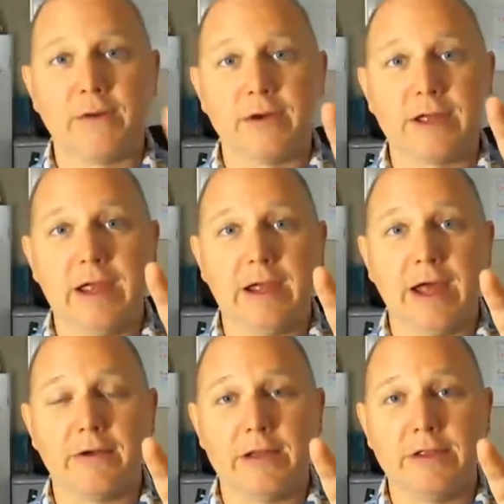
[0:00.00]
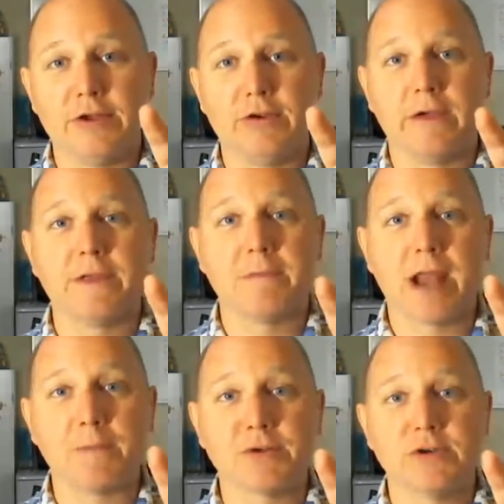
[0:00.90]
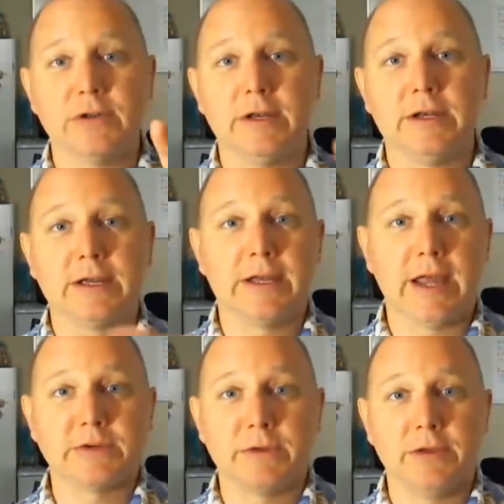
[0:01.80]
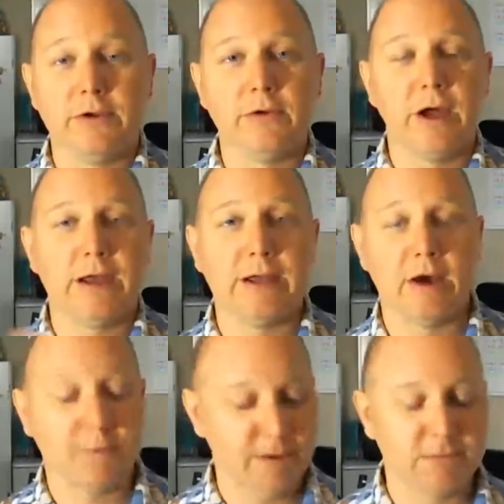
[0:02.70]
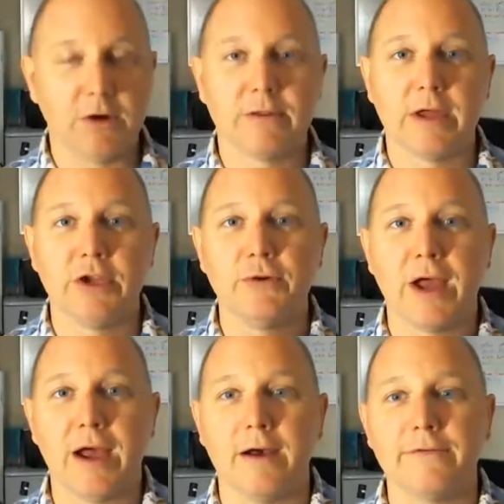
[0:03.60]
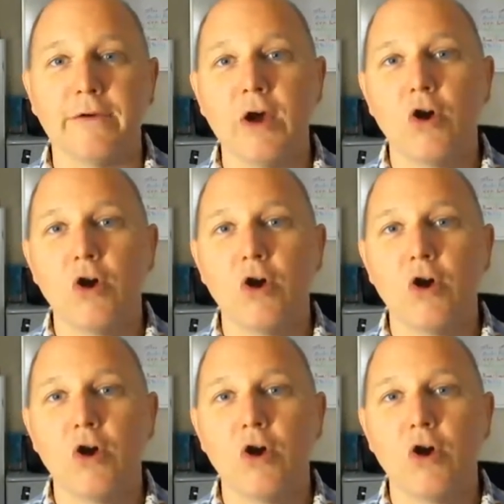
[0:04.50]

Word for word: out where they hang out and then you give them an opportunity to connect with you and help them know that you have